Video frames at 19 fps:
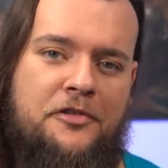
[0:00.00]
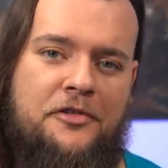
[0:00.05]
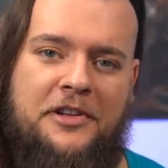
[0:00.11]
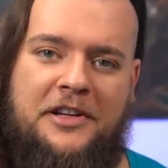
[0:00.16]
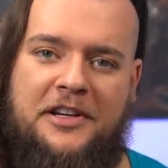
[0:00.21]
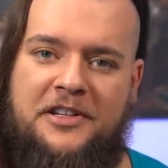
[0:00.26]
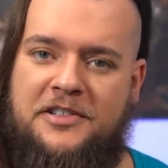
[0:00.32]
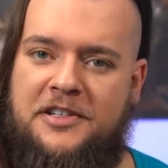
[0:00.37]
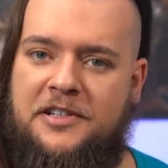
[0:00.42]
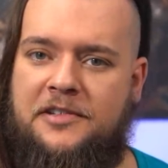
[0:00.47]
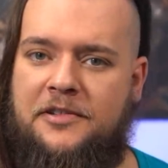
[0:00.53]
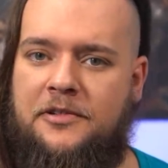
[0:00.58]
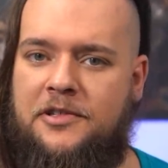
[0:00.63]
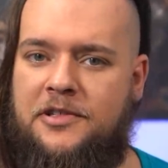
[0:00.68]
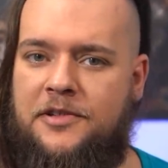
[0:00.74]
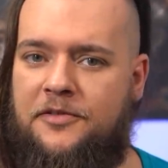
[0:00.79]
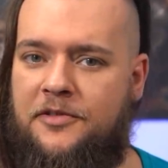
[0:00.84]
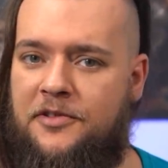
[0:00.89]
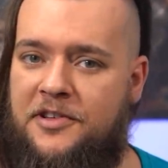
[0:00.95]
on the
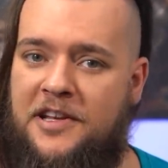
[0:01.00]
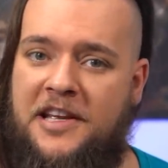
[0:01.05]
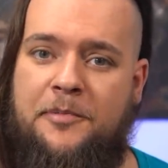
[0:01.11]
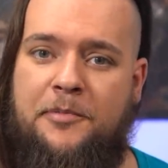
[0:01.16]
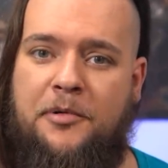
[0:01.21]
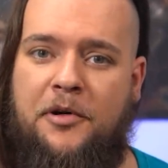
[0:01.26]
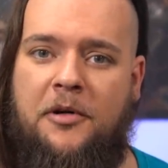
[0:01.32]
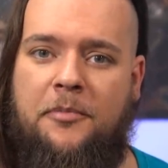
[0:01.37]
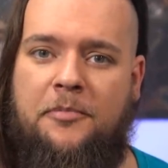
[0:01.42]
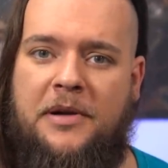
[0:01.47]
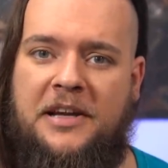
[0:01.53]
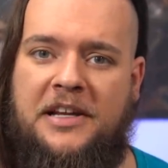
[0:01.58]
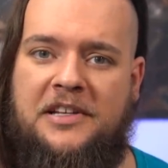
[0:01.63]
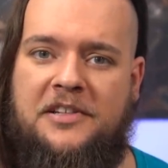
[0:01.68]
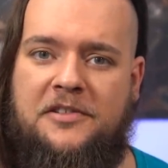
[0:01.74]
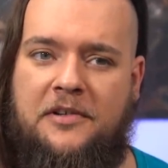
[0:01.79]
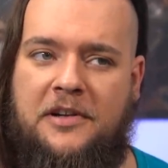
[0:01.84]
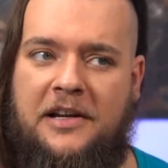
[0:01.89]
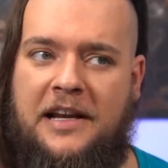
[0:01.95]
existence of the teapot
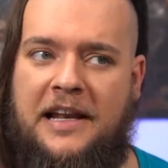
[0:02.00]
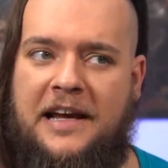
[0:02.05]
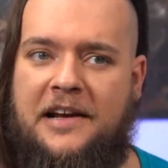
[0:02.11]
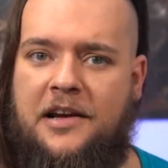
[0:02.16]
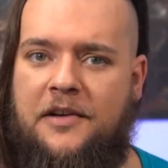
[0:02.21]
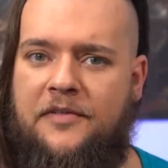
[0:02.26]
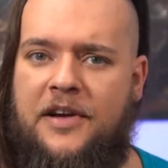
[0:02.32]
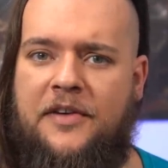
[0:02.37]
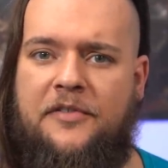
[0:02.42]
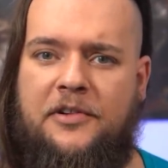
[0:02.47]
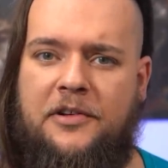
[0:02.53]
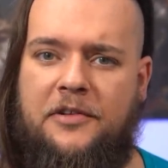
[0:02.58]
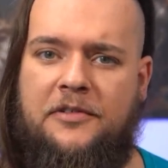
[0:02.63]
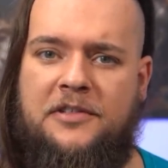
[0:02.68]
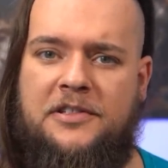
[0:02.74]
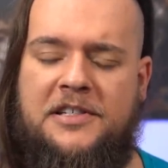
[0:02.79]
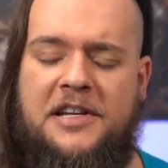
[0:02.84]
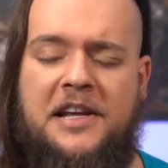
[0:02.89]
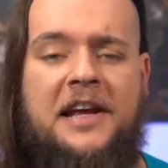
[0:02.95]
based on a lack of
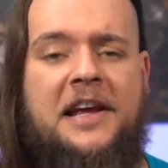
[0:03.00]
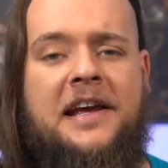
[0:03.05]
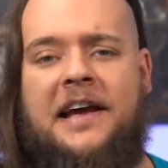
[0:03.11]
evidence.